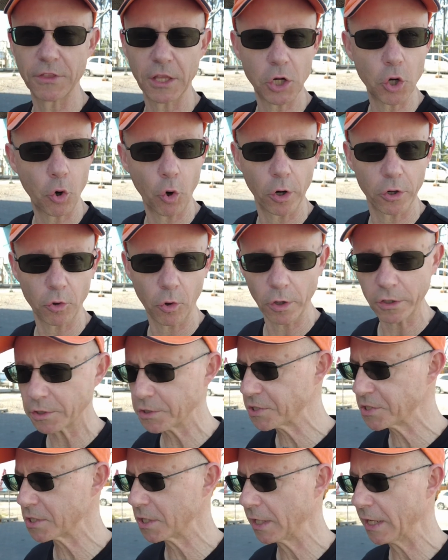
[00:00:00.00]
of the court
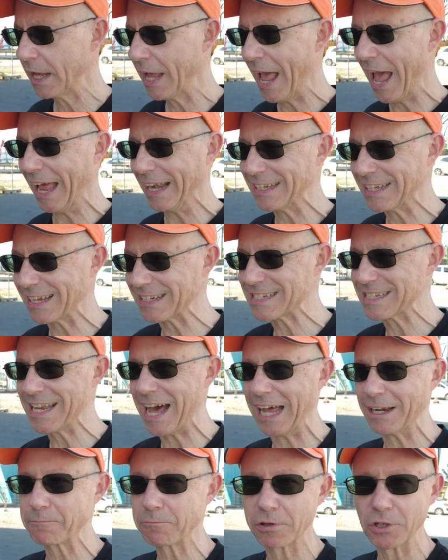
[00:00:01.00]
orders and does
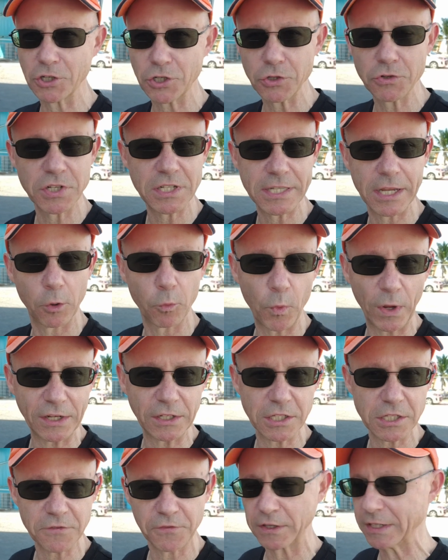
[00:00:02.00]
not produce their
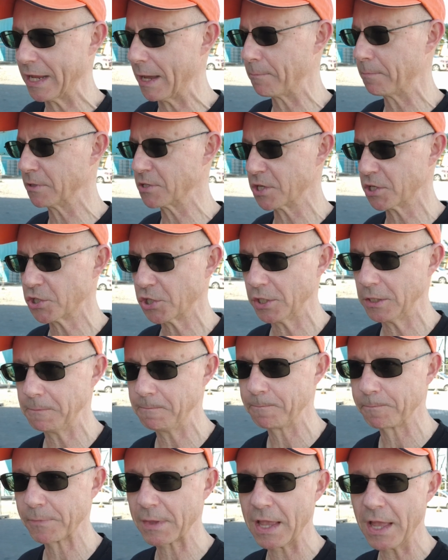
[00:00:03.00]
witness for deposition,
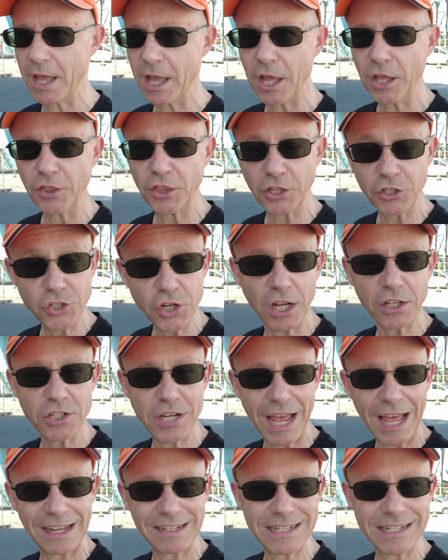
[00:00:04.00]
the judge
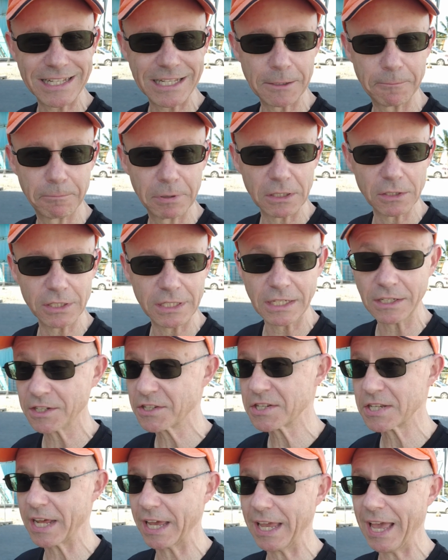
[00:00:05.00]
has the ability to
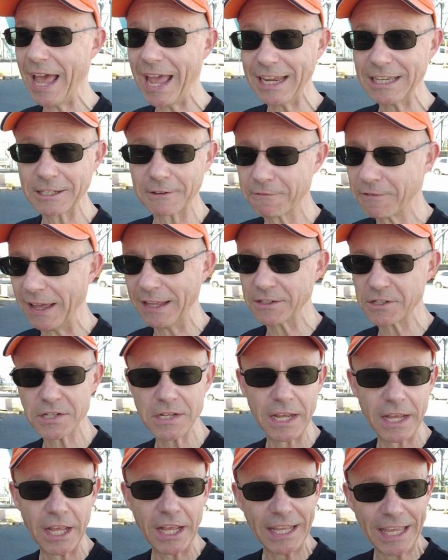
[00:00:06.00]
say, hey, defense,
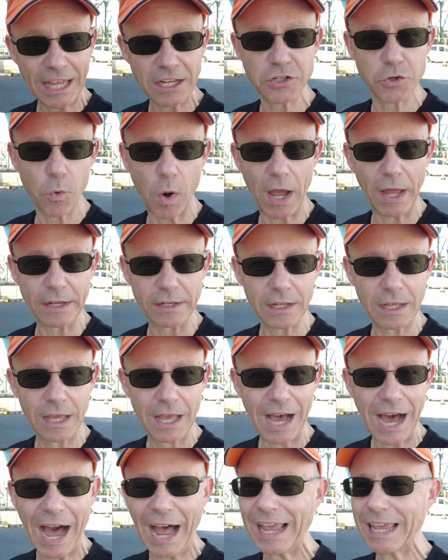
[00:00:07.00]
guess what?
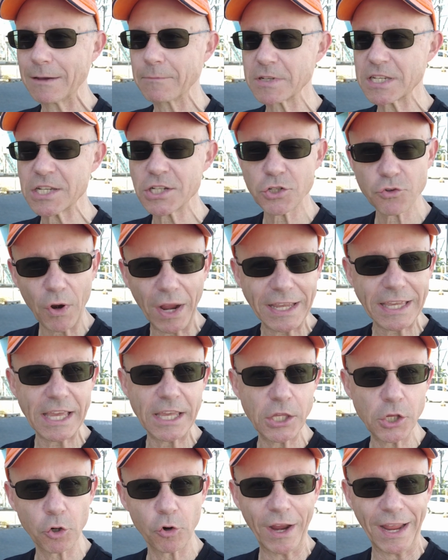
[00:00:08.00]
I am
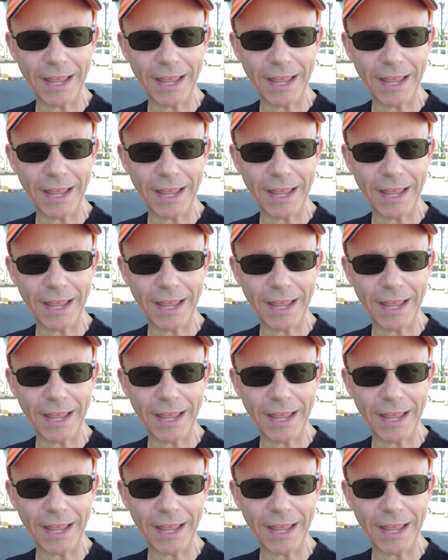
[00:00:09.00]
striking your